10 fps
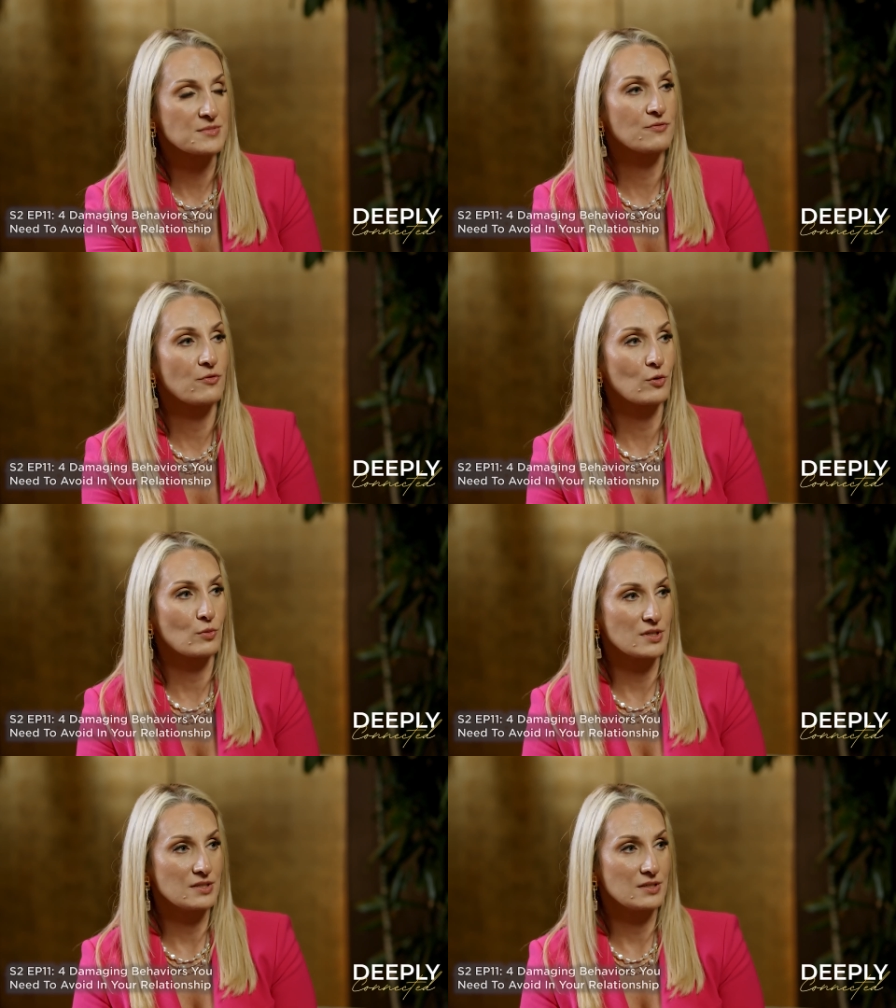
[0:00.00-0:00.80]
comes
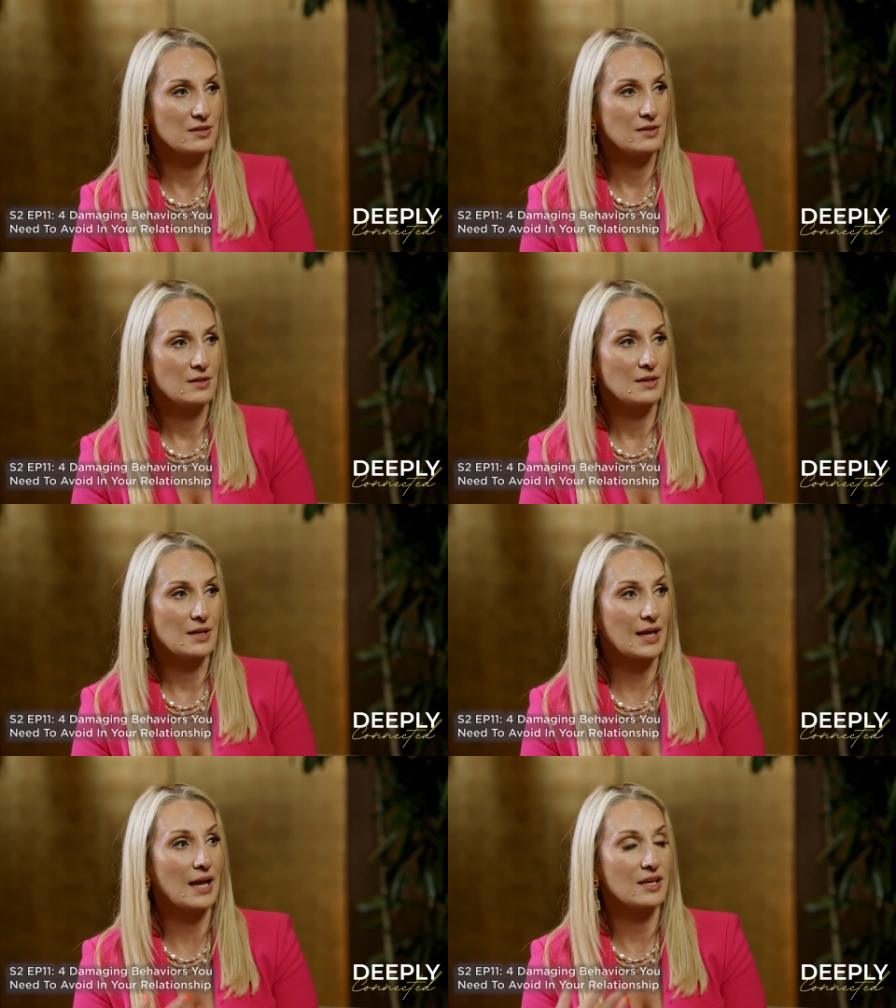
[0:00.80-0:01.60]
forward
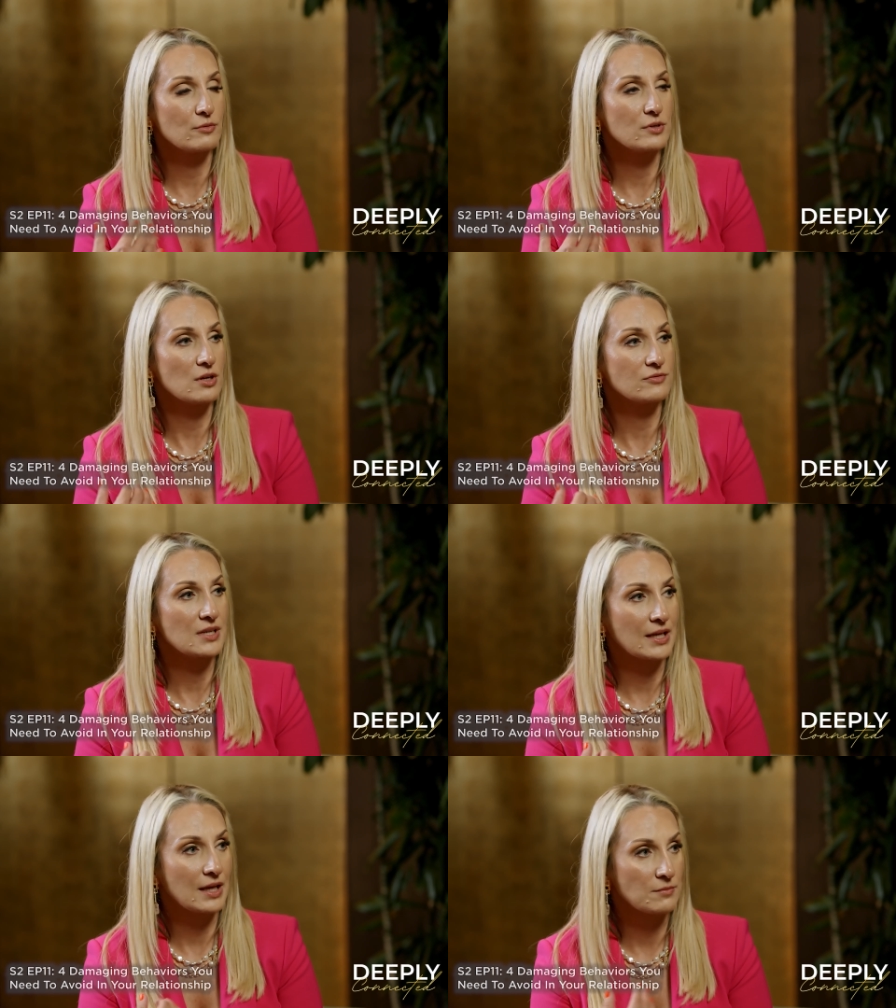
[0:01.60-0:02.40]
Like I hear it
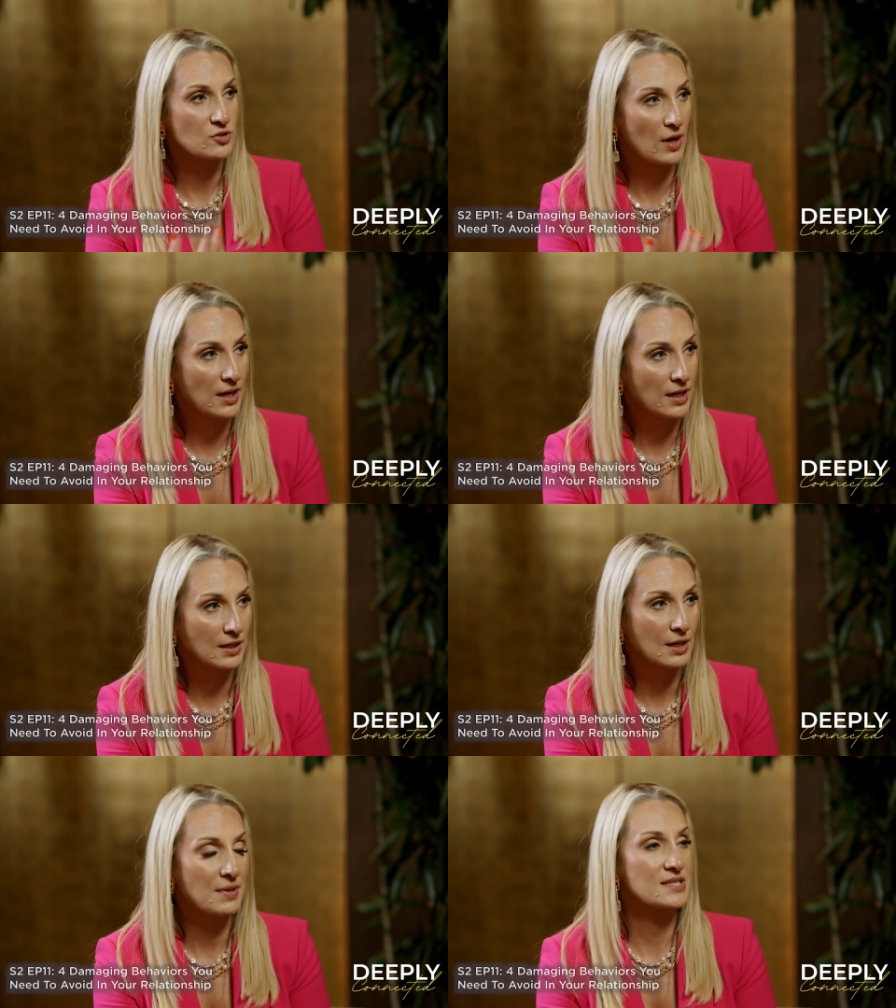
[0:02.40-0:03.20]
often, like I'm
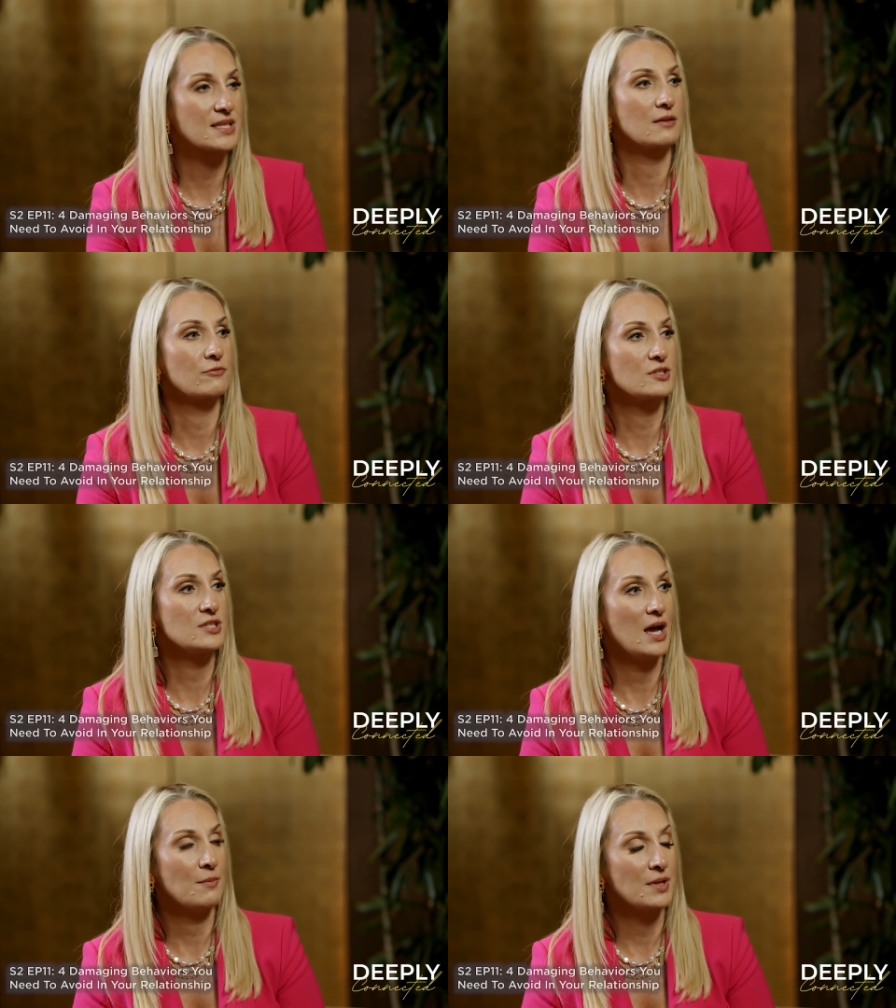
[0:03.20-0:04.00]
trying and I'm asking for
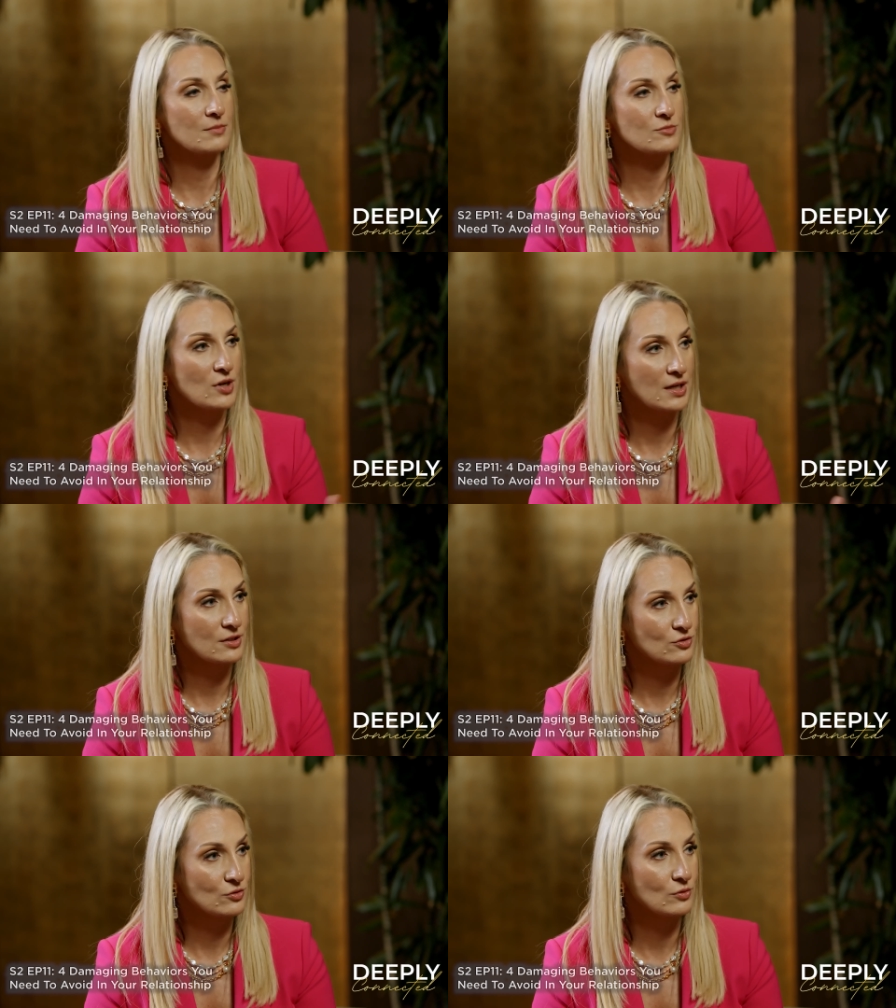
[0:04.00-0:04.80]
time and I'm
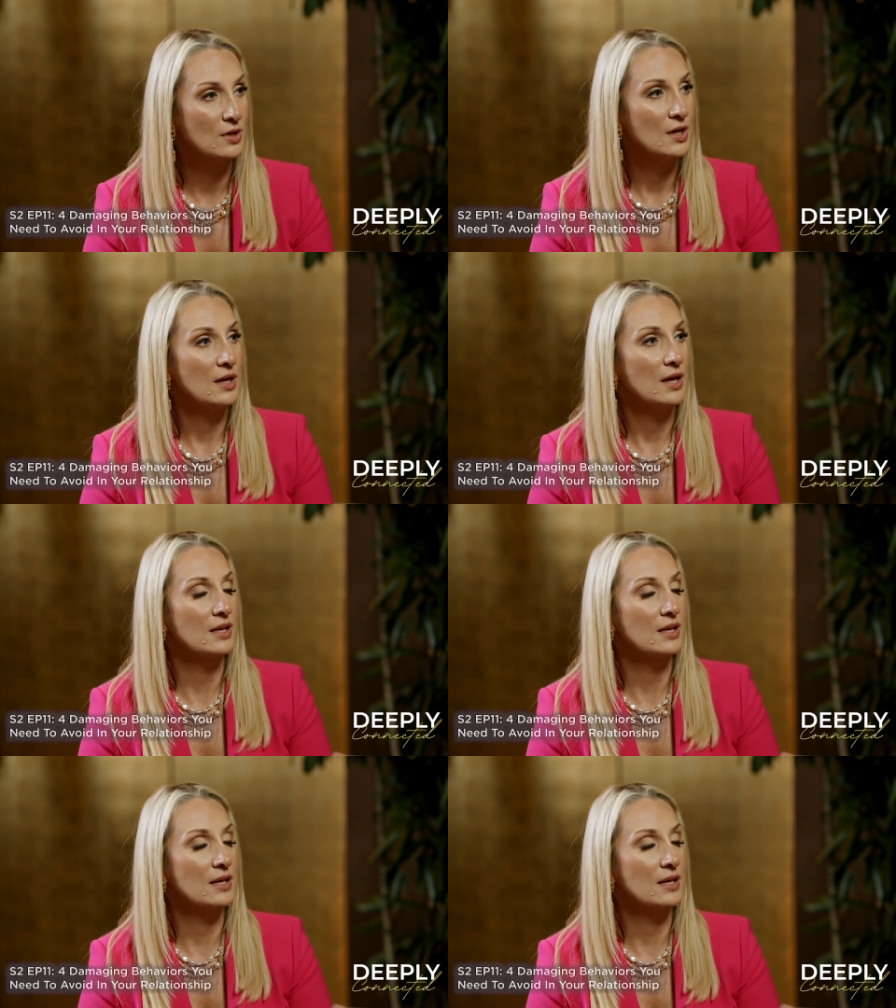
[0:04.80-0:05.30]
trying to